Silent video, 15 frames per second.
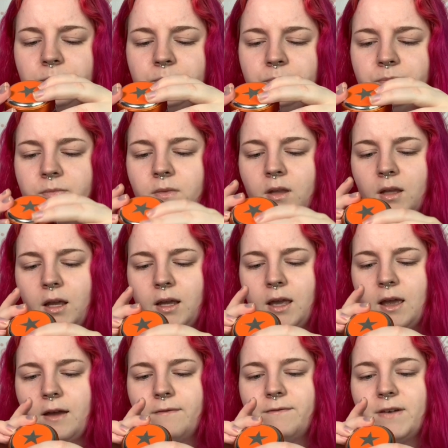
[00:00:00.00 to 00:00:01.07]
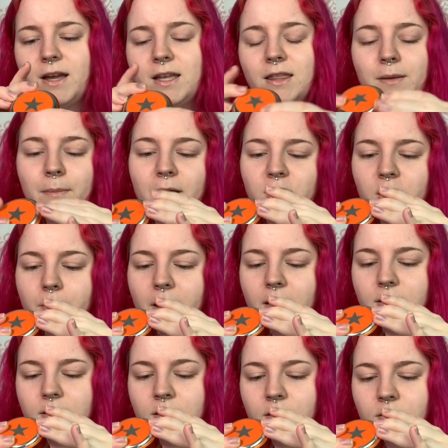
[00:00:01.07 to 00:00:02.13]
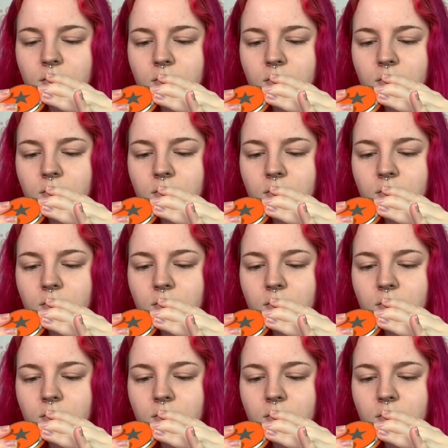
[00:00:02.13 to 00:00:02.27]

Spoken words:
I can't find the measurement.